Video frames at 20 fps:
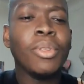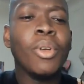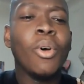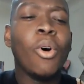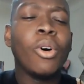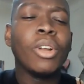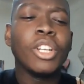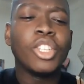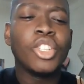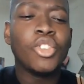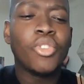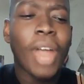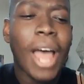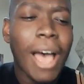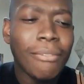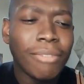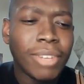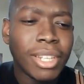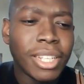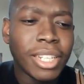all the
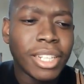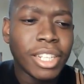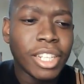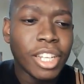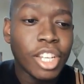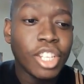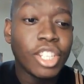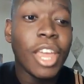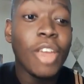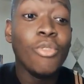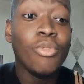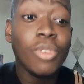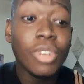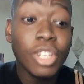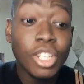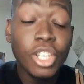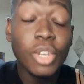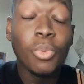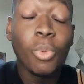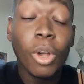traveling. They
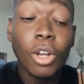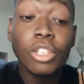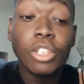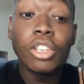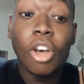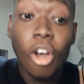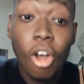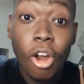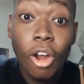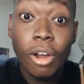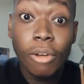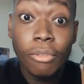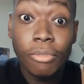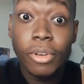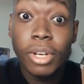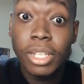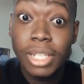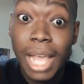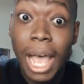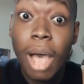she worked hard for
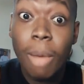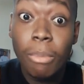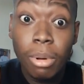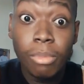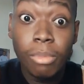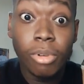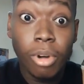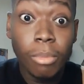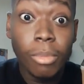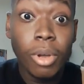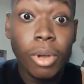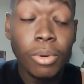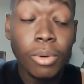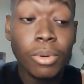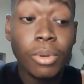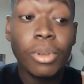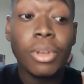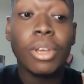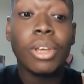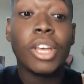this album promo.
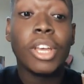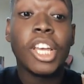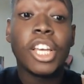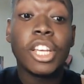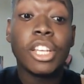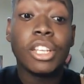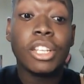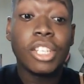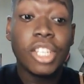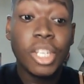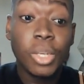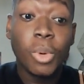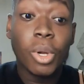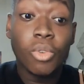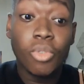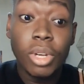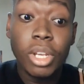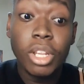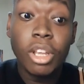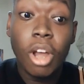She worked
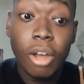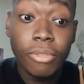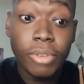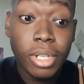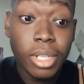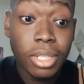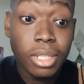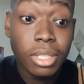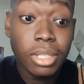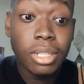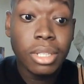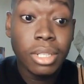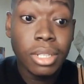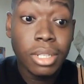really hard for this